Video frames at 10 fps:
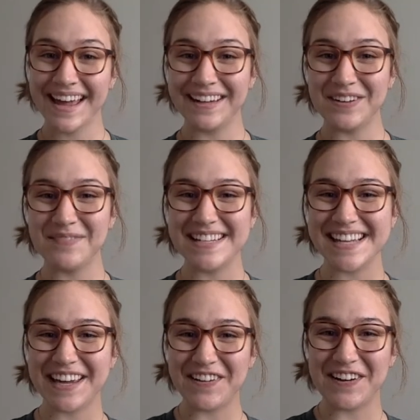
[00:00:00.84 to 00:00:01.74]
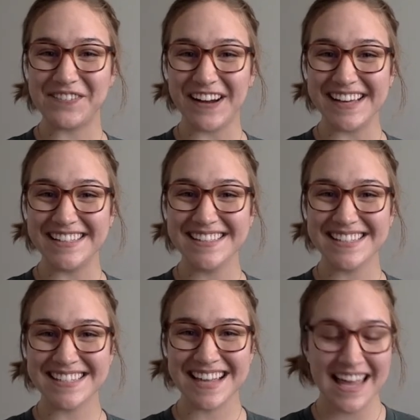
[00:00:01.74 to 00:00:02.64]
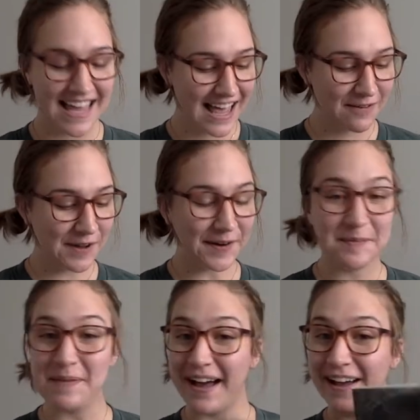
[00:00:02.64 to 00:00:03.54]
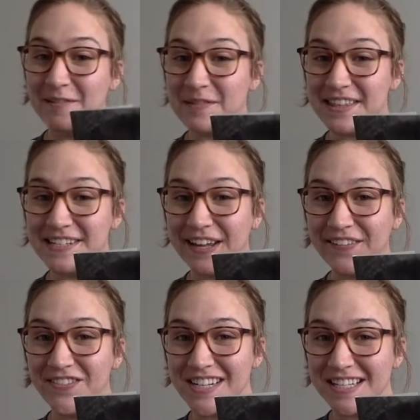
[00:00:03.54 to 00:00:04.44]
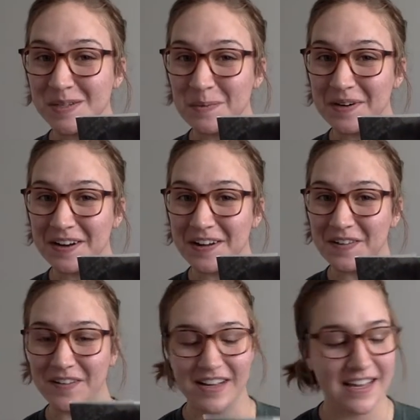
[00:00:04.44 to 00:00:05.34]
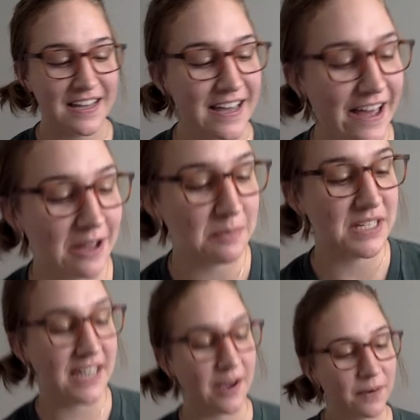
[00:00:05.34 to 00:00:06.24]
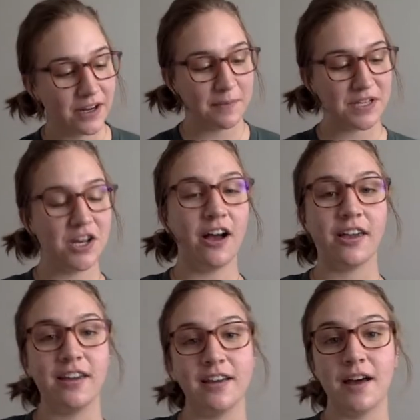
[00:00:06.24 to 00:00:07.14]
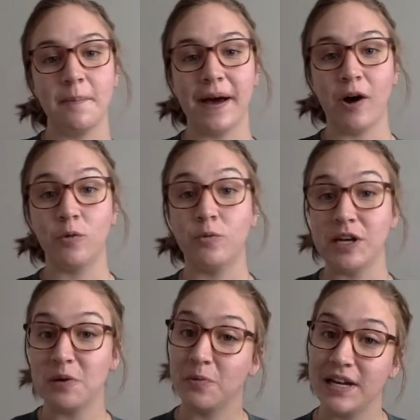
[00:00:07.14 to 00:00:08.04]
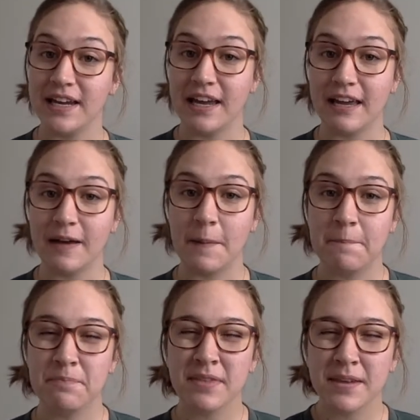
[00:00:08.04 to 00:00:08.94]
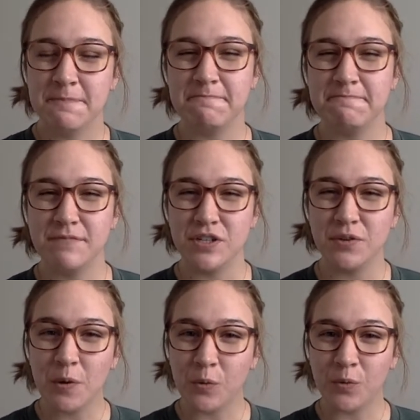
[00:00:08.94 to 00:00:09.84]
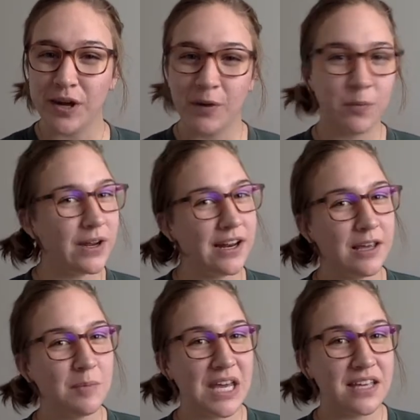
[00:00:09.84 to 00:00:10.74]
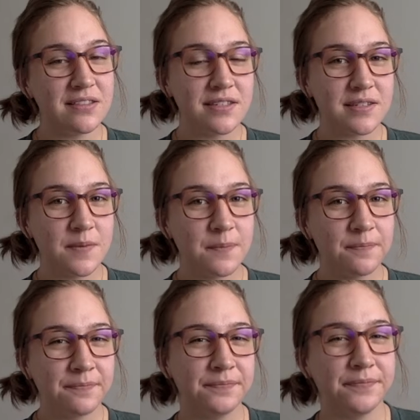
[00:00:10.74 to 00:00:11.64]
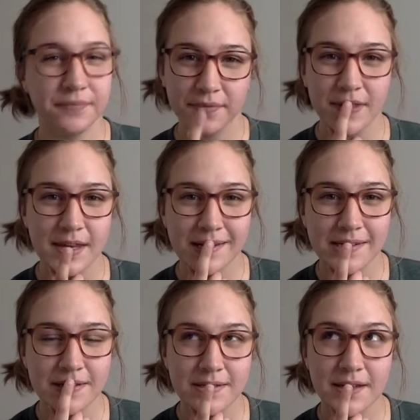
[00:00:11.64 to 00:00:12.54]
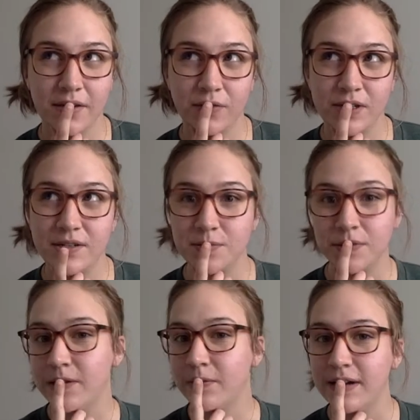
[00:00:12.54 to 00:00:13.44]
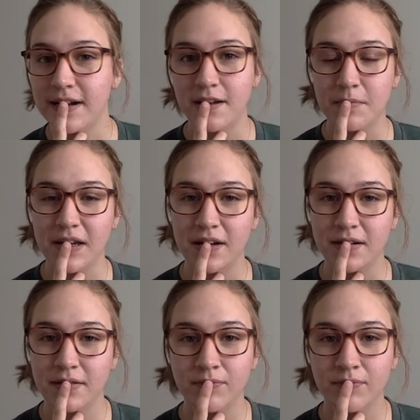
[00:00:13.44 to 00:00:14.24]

Hello, my second grade friends. We are back with the tale of Despereaux. Today we're going to be talking about rereading. Do you know what rereading means? Think to yourself, what does rereading mean?